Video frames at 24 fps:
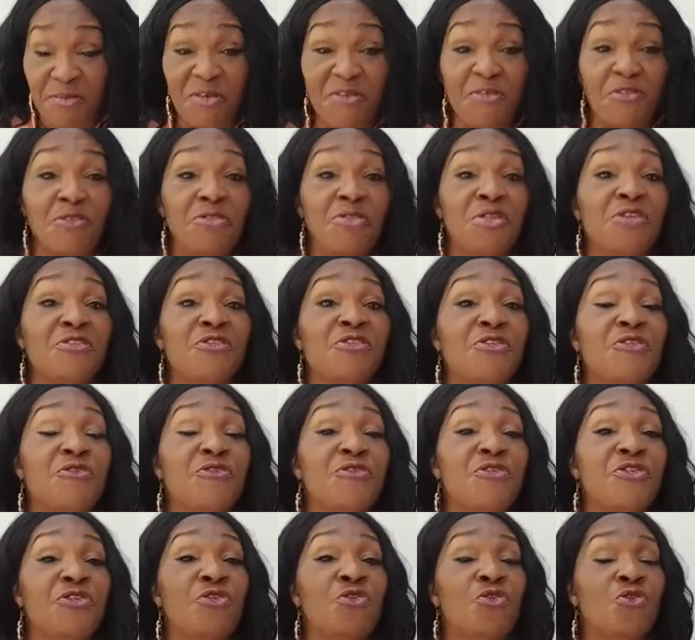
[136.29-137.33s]
But for those
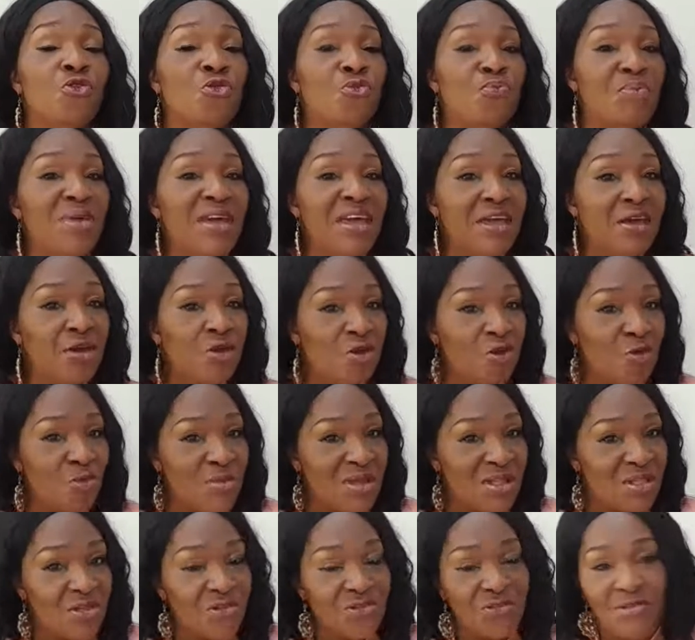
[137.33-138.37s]
of you who may or
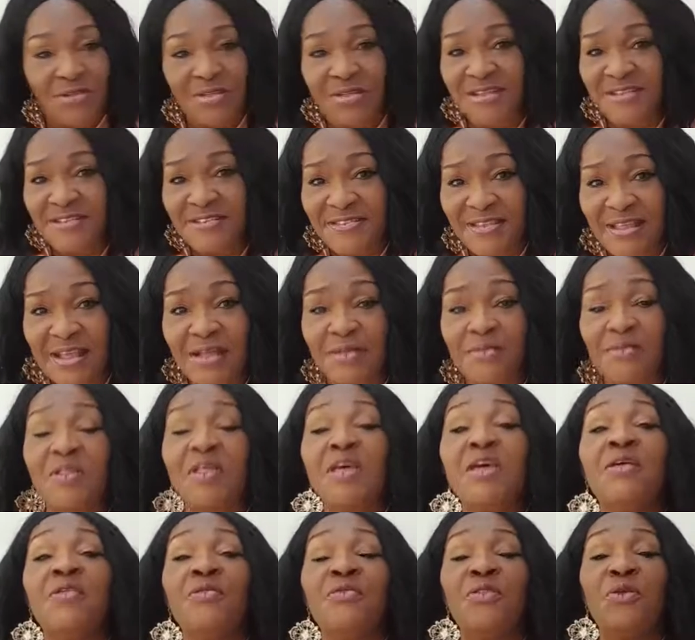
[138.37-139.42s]
may not understand
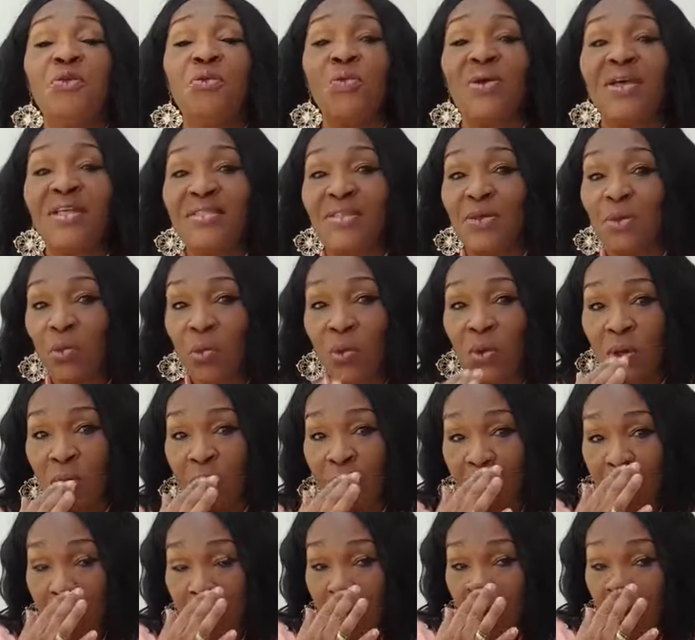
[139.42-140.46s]
the way
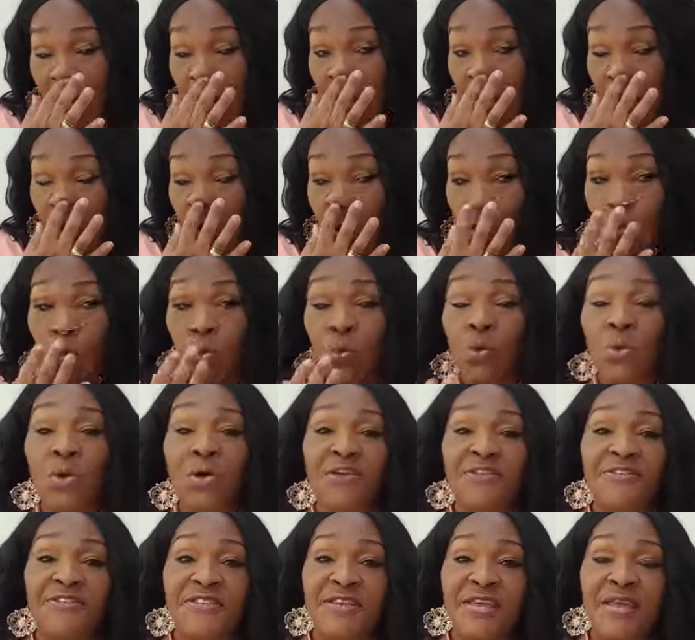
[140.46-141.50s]
the law
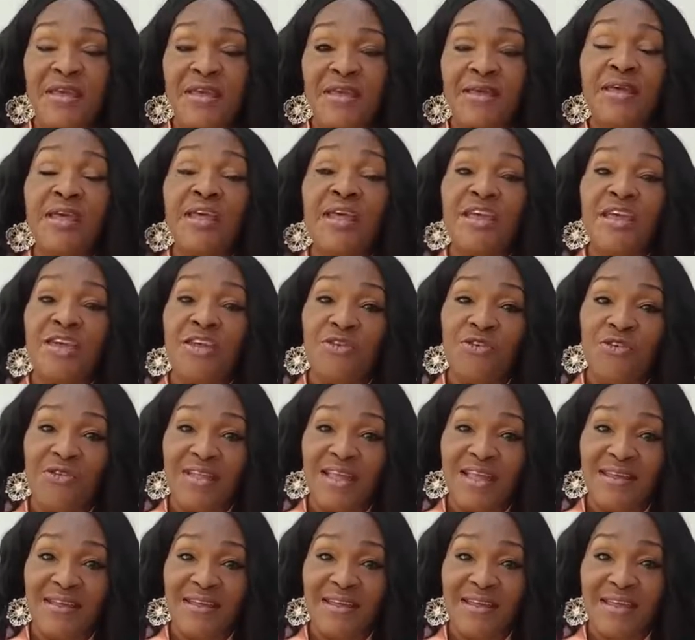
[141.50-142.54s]
works here in the
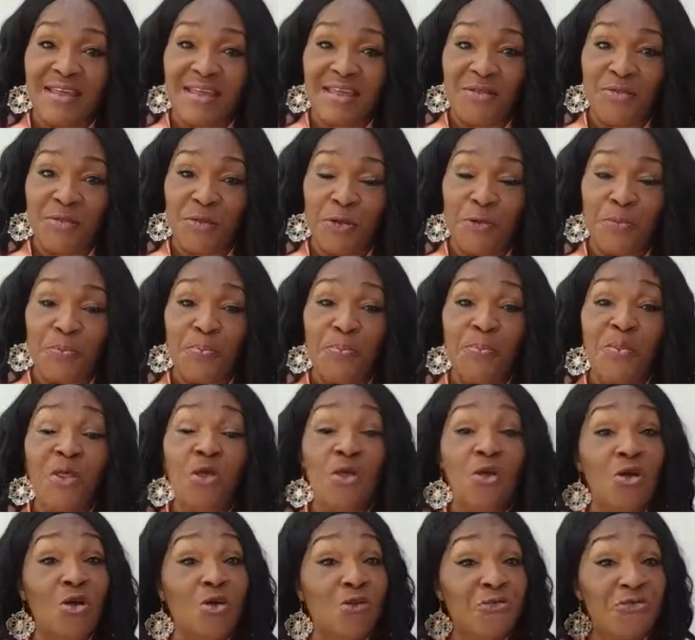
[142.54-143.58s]
United Kingdom,
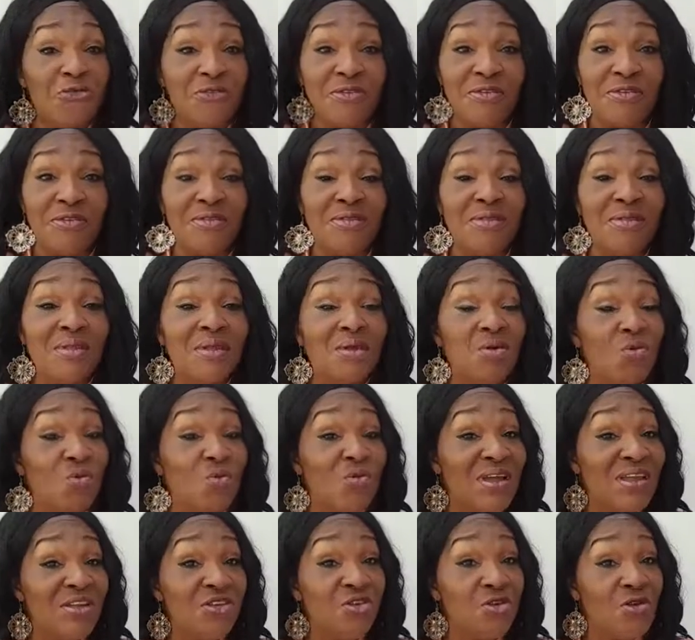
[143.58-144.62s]
often
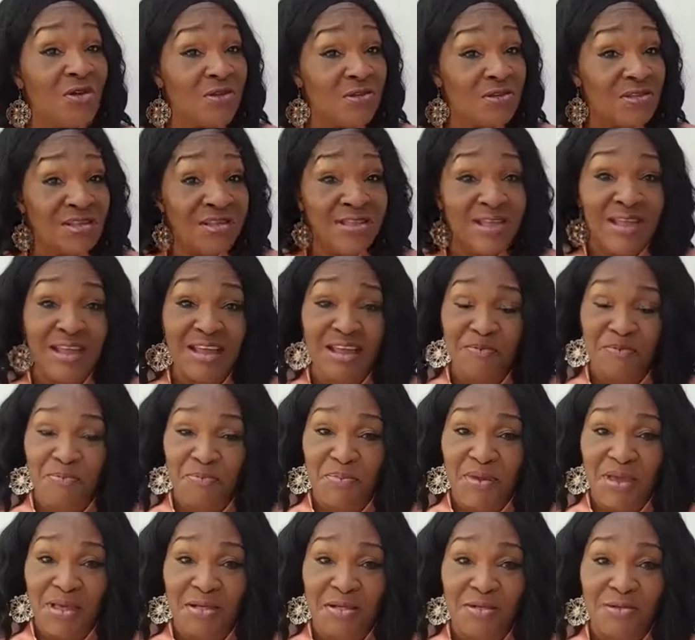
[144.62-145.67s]
when you are denied
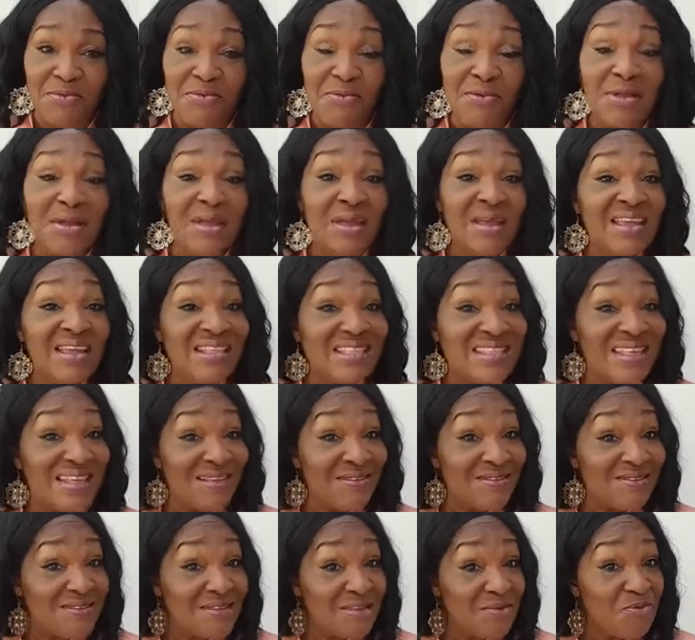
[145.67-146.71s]
bail,
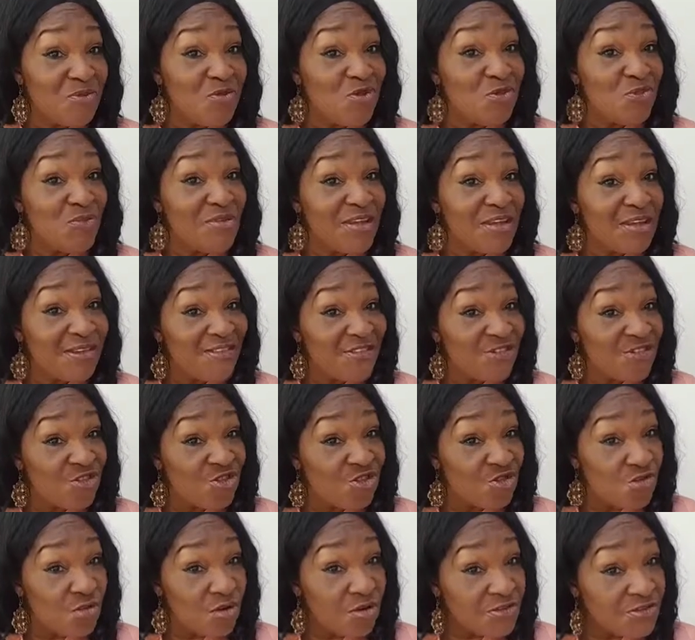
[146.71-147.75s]
there seems to be a
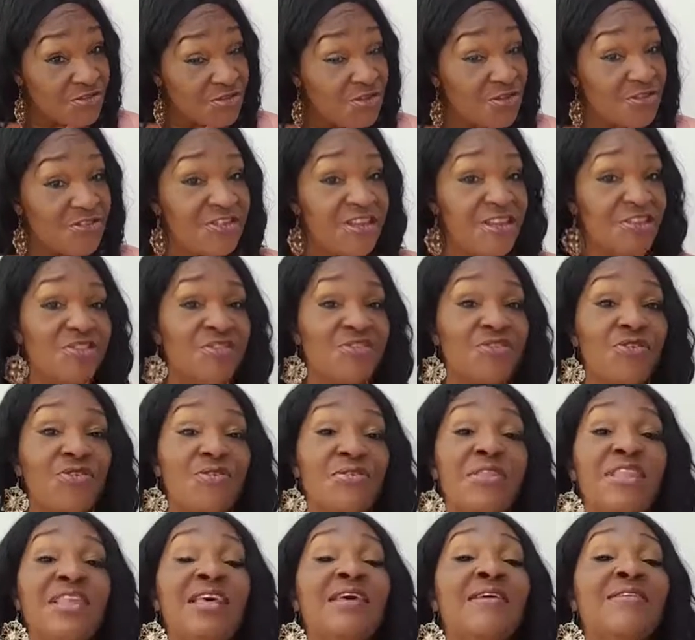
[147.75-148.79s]
strong
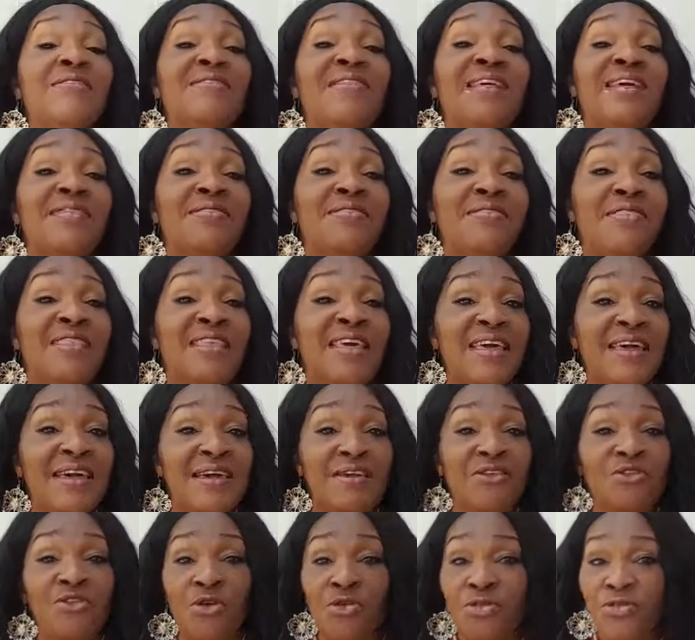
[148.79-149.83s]
suggestion that
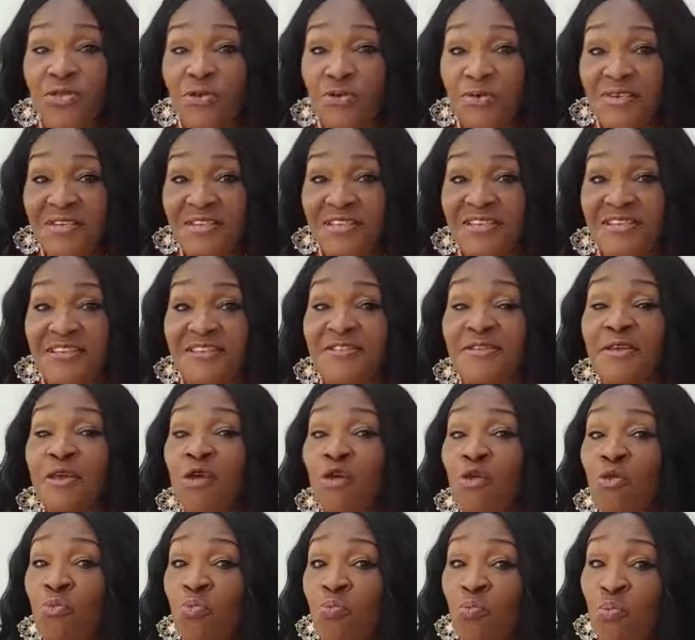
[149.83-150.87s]
the authorities,
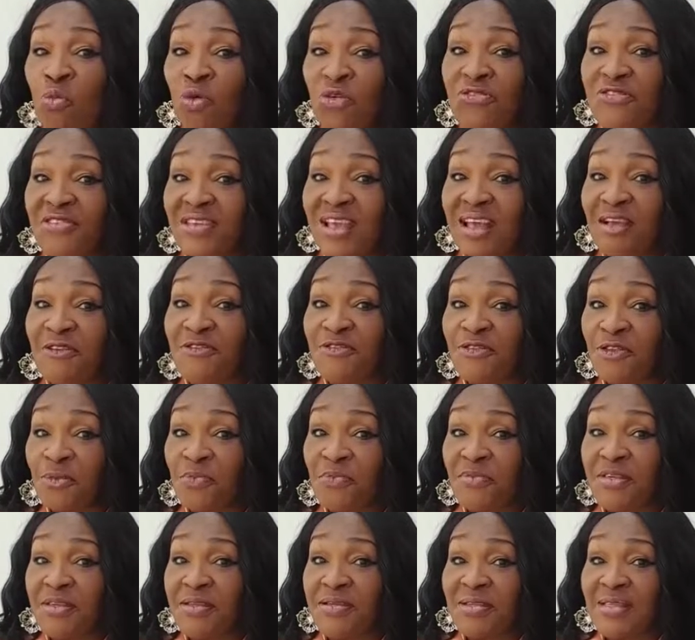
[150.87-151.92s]
must have
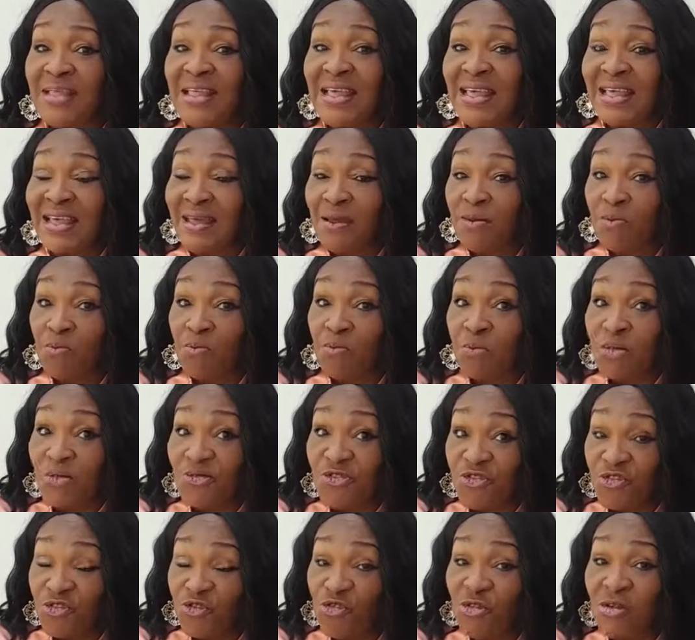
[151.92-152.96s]
something
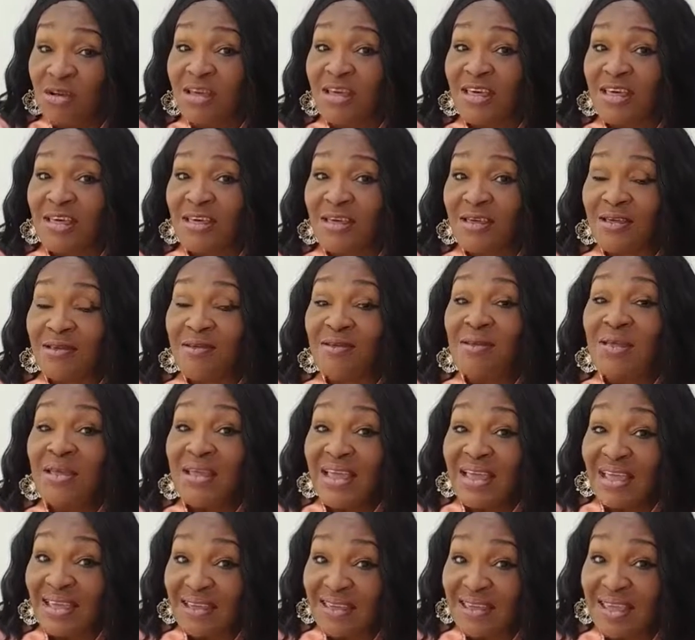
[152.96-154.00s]
stronger
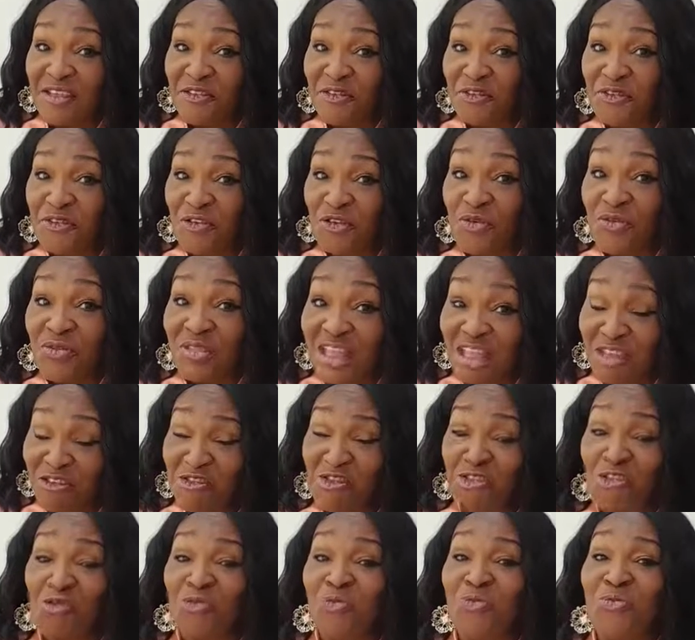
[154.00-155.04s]
against you than
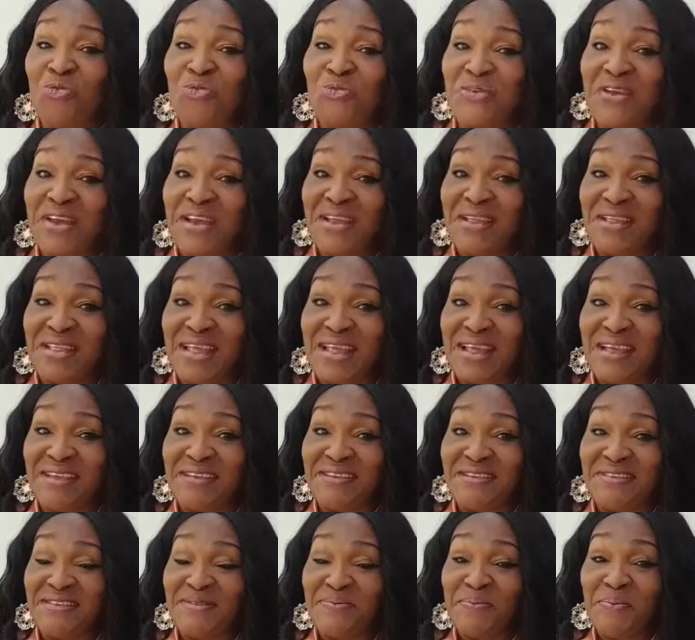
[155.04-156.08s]
you
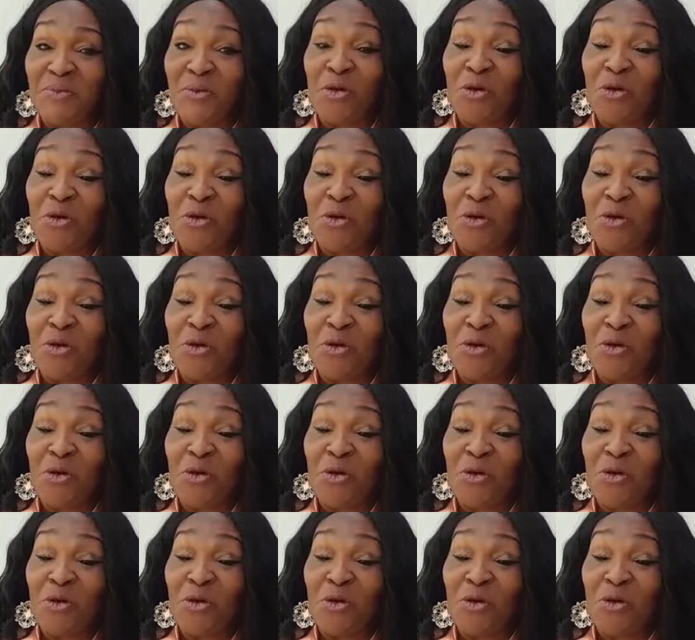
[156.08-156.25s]
realize.